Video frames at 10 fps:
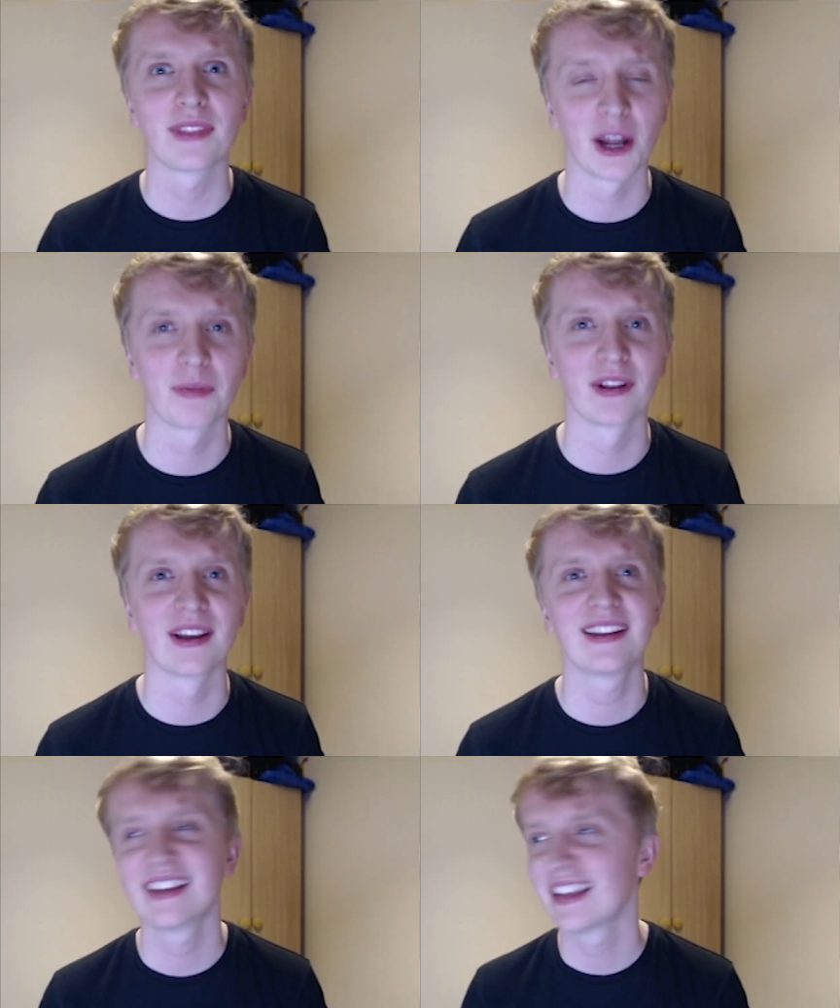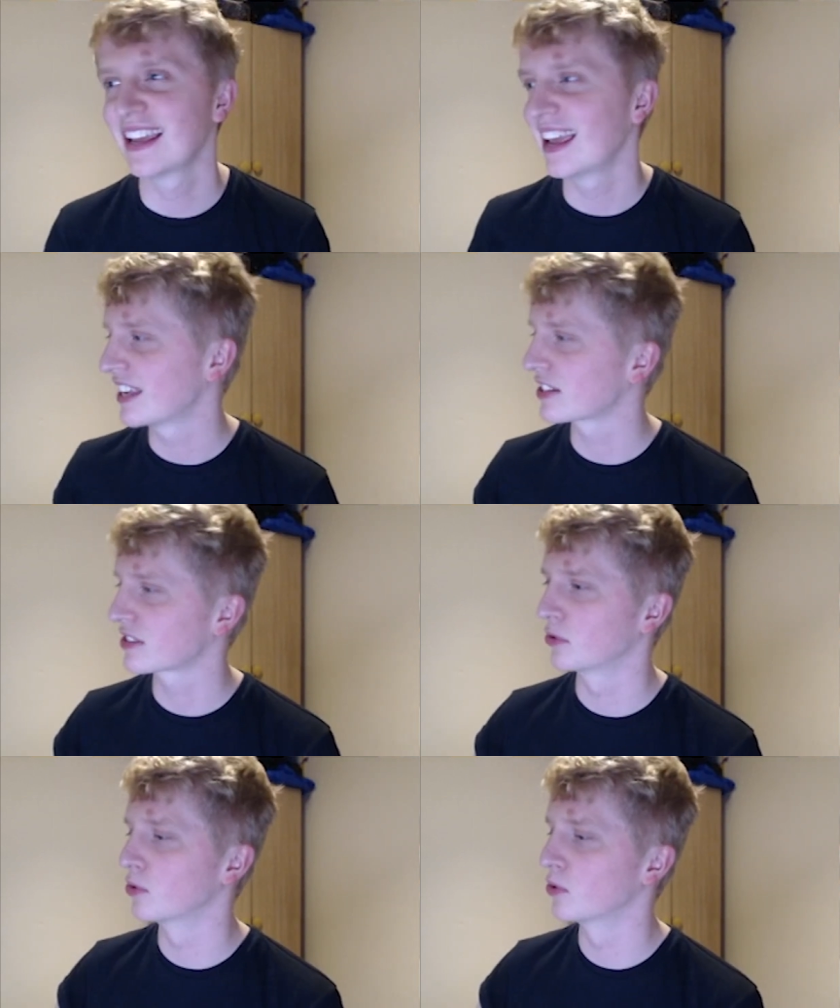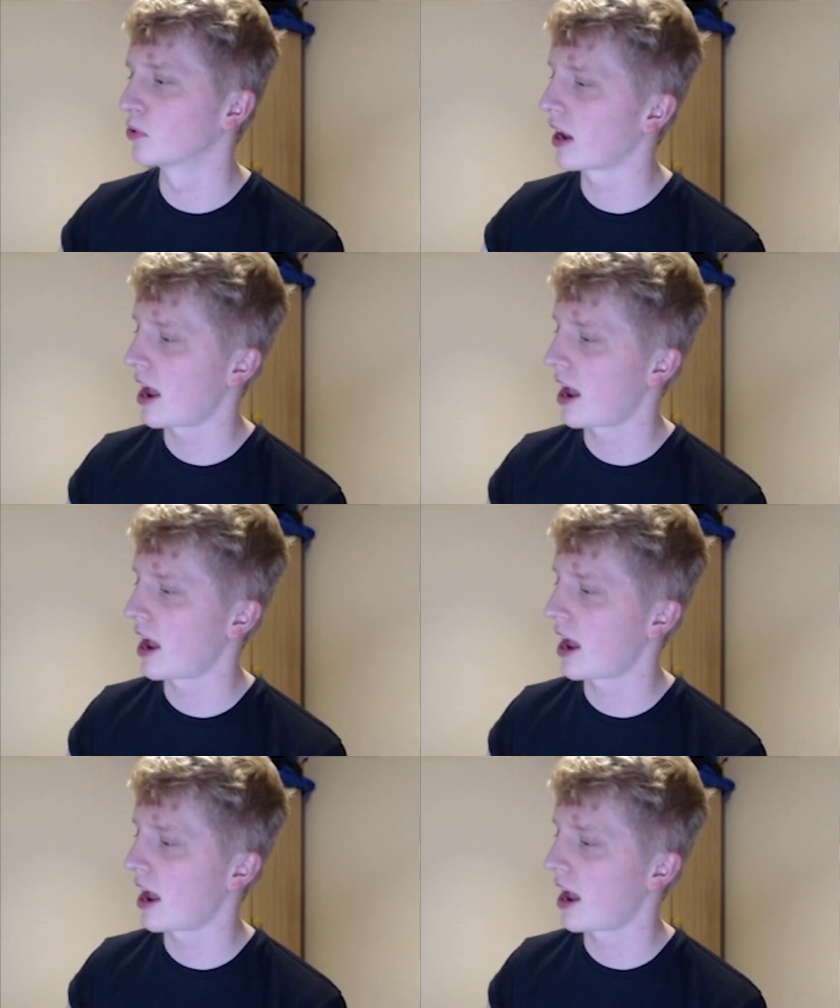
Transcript: that I played. It's called